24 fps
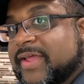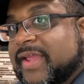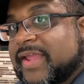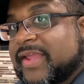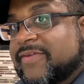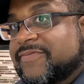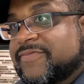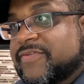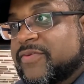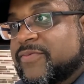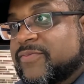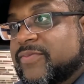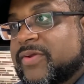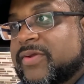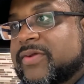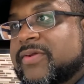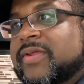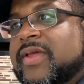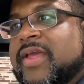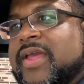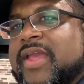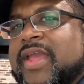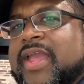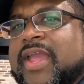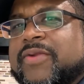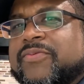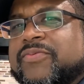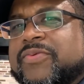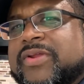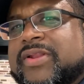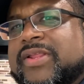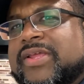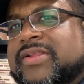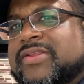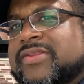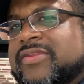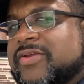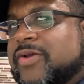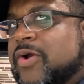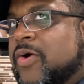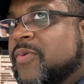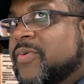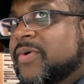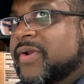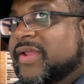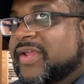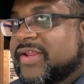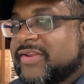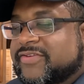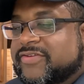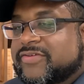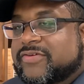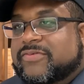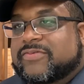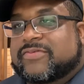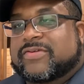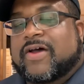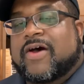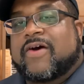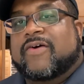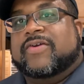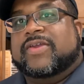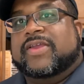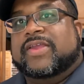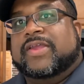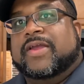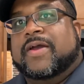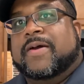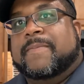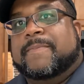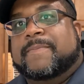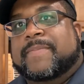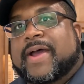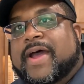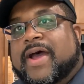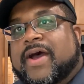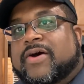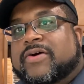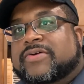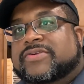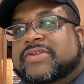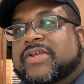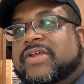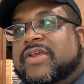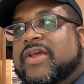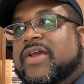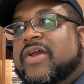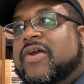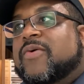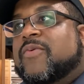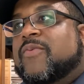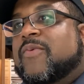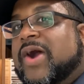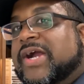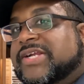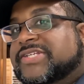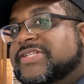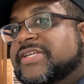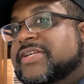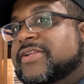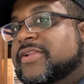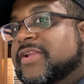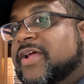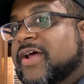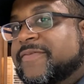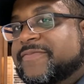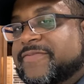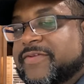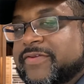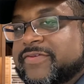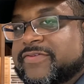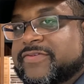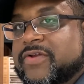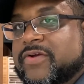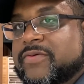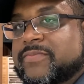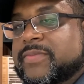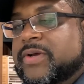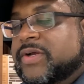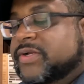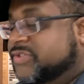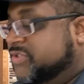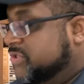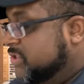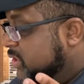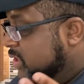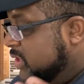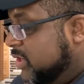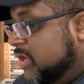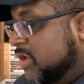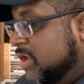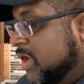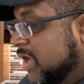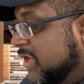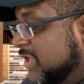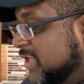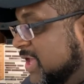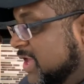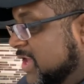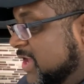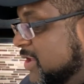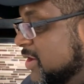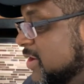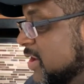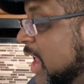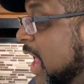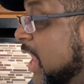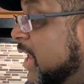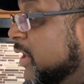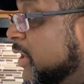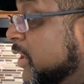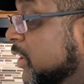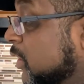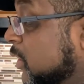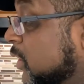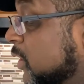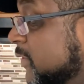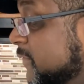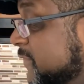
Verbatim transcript: -play, if you will, and really going into talking about why she loves it so much. Again, I love